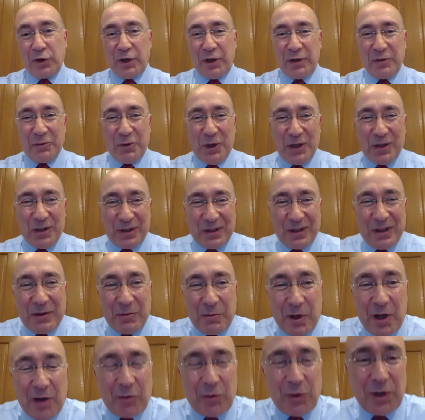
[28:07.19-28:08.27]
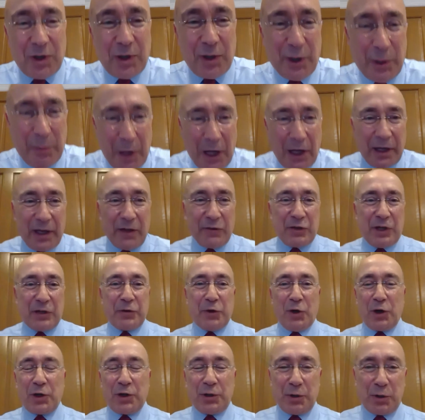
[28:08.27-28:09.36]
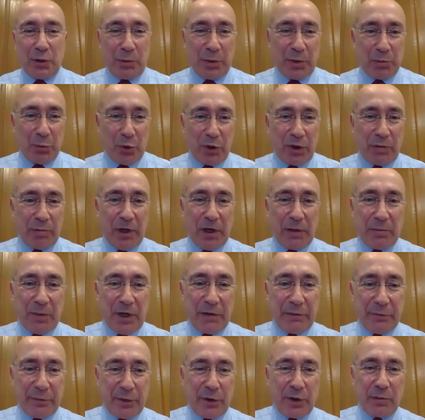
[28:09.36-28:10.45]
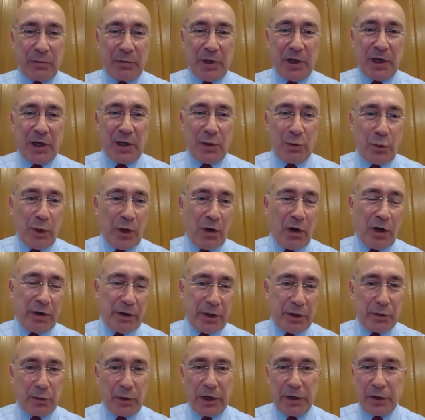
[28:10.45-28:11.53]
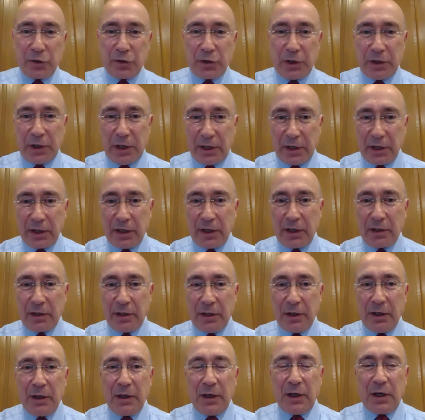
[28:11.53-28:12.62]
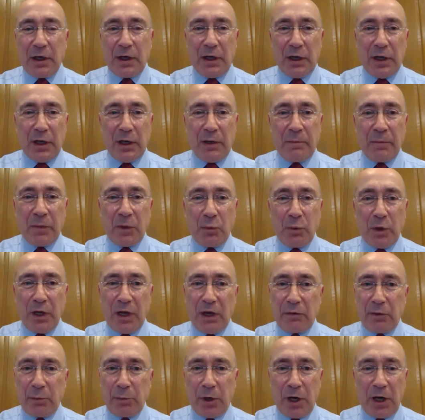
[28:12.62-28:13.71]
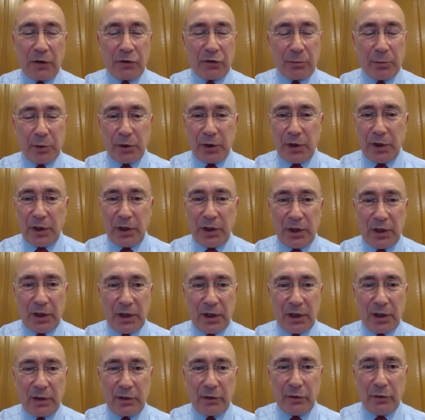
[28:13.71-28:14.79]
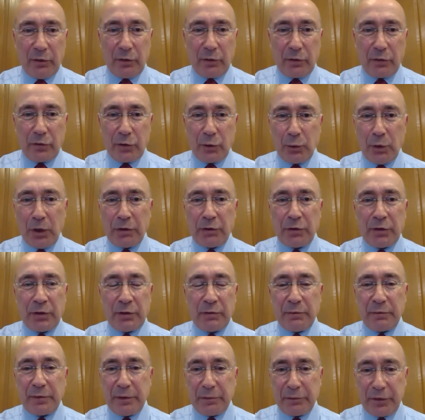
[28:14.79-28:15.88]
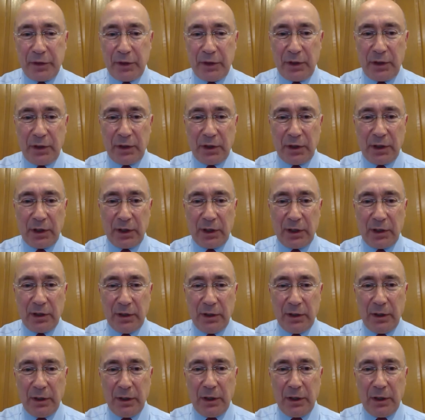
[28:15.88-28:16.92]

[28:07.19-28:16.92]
gee, well, uh, uh, well, um, I guess I'll talk a little bit more about my firm. Uh, we are in Greenwich, Connecticut. Um, we have approximately uh, 250 uh,